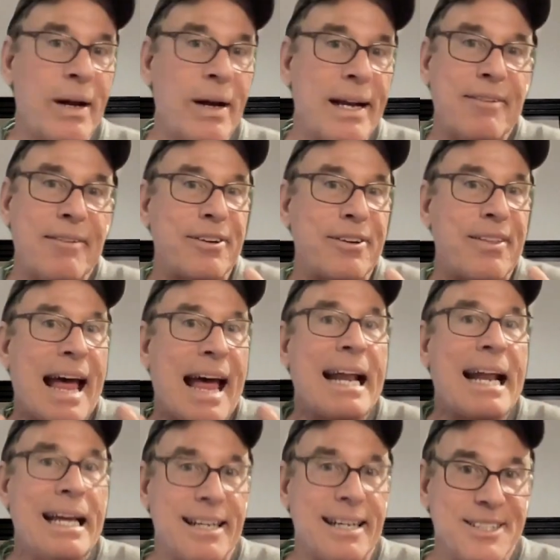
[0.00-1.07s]
whatever
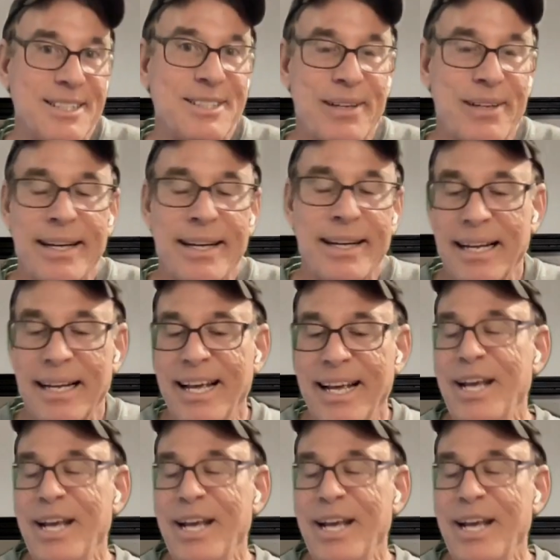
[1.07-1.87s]
that is, right?